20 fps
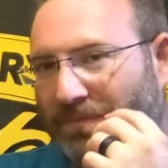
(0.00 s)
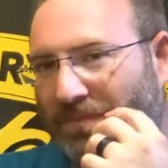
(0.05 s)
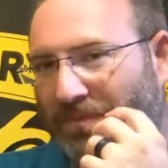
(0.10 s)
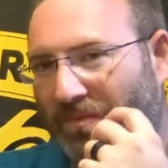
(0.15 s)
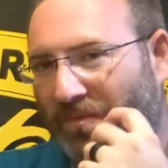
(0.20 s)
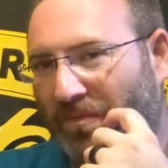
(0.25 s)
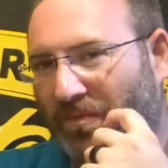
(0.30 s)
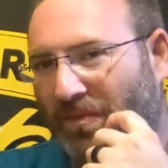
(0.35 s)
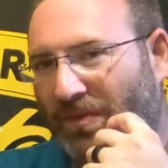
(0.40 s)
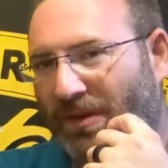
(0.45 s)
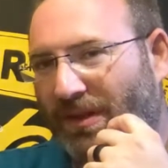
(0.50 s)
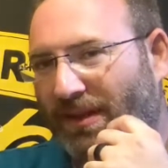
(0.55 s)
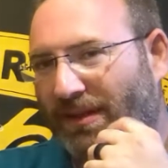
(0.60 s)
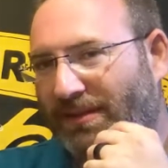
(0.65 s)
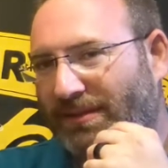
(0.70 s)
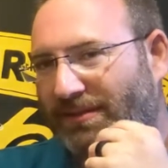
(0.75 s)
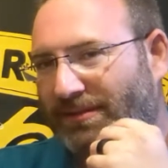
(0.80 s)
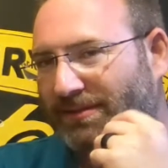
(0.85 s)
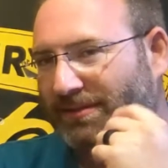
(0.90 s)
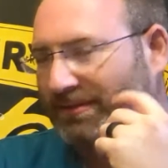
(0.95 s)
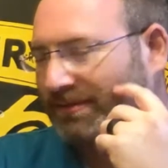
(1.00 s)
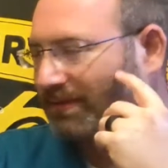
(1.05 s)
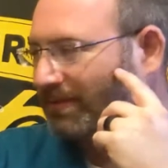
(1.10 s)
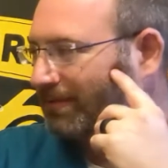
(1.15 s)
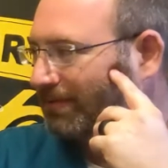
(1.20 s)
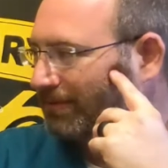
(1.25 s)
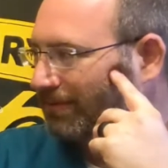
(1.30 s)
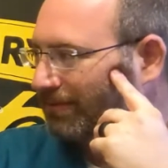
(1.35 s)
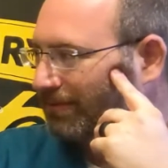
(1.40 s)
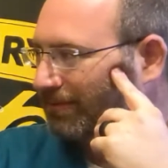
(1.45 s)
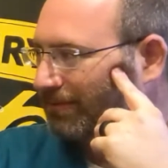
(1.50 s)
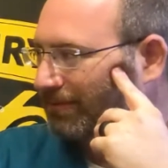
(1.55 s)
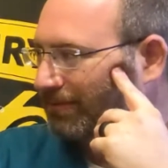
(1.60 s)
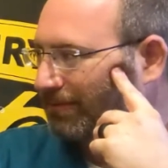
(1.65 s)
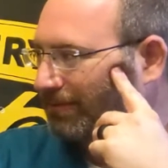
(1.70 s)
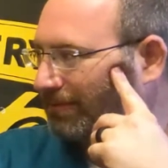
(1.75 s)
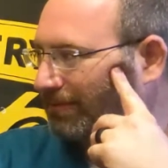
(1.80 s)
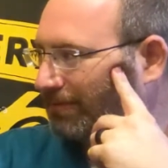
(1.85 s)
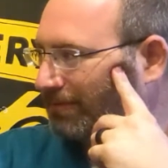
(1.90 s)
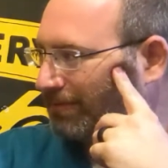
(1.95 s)

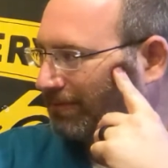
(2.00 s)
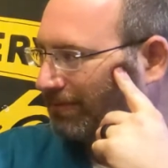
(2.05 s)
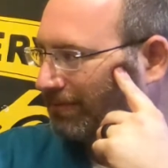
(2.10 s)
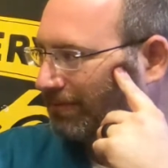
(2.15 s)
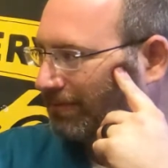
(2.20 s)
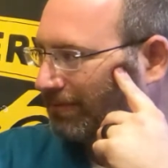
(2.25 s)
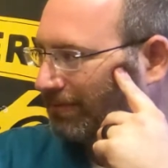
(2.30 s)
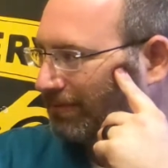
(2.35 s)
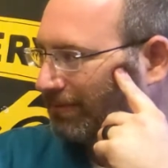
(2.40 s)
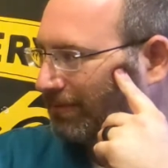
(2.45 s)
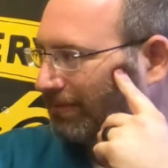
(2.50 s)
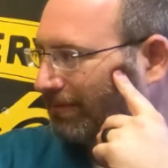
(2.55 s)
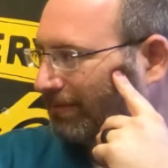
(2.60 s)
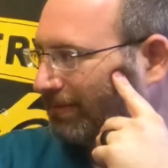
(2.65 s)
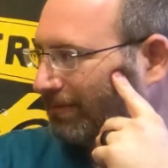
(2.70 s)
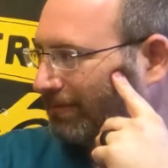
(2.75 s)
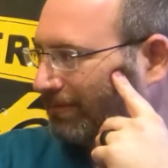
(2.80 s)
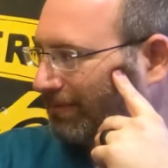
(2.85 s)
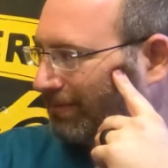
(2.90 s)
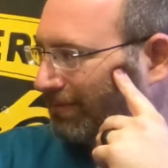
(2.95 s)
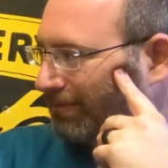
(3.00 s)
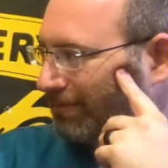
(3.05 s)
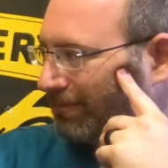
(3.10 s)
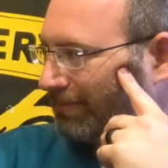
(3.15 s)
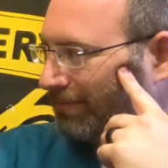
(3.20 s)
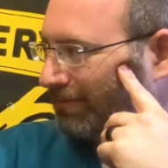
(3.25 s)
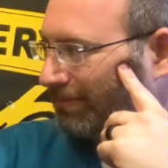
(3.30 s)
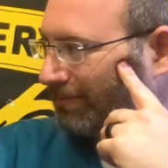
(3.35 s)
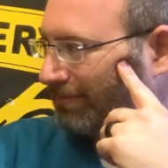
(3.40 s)
This person isn't speaking.